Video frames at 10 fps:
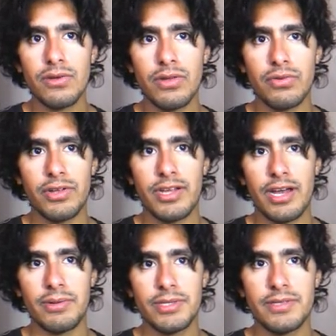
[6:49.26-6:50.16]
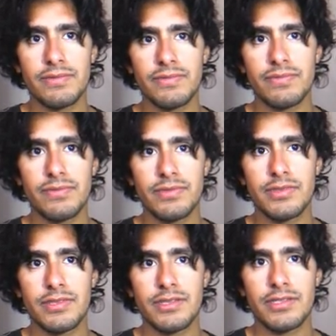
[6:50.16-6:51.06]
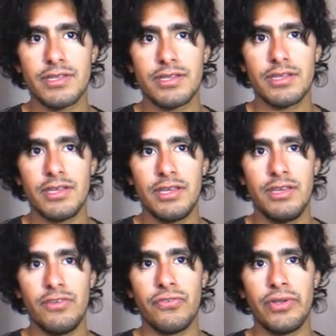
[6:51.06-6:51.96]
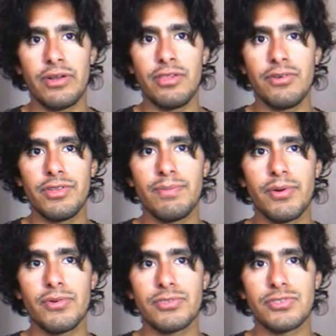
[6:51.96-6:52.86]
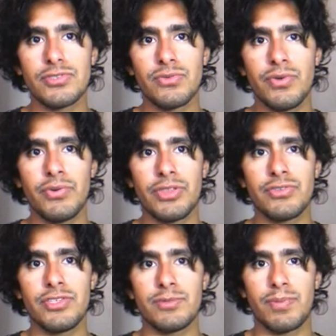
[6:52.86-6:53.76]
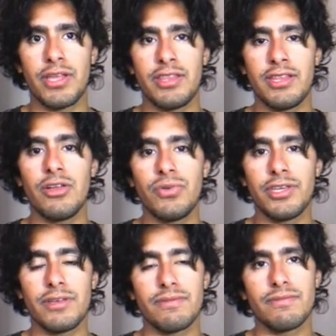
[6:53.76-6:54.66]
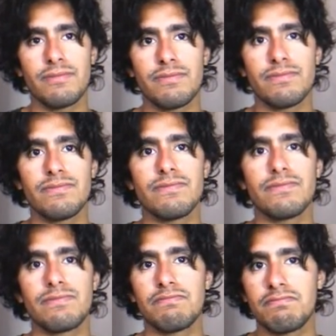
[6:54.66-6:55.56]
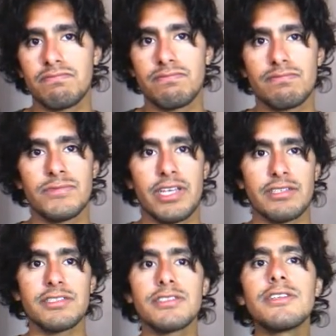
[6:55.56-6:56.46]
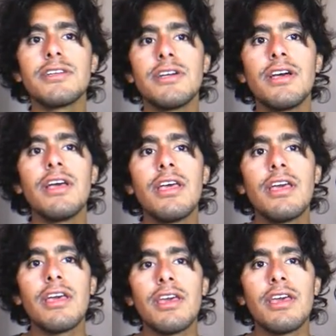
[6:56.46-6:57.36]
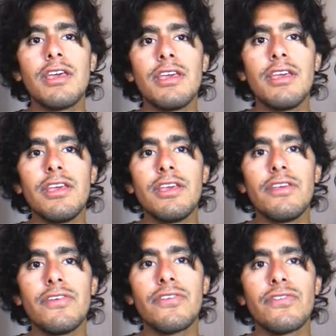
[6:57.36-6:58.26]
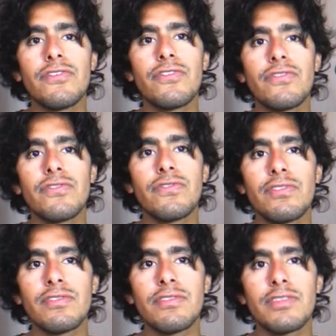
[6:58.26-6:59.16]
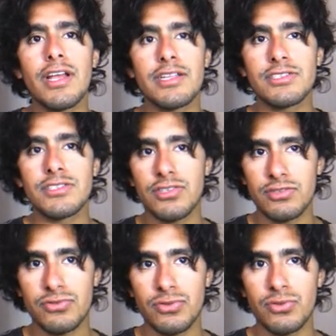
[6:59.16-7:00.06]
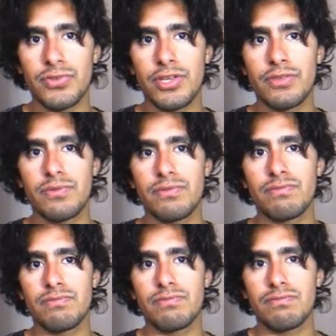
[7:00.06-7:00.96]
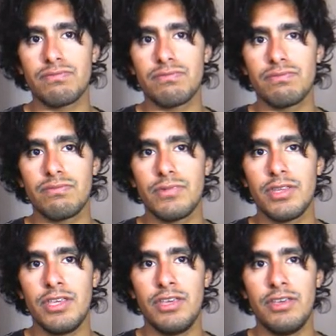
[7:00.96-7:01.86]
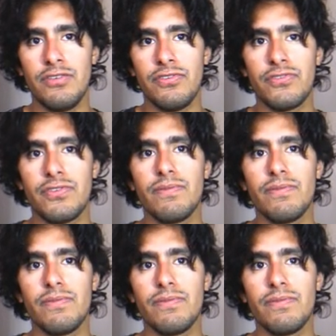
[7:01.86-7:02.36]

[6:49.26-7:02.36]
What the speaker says: Here we have it. If we are loading posts, we want to display the loading text. If that's not true, then if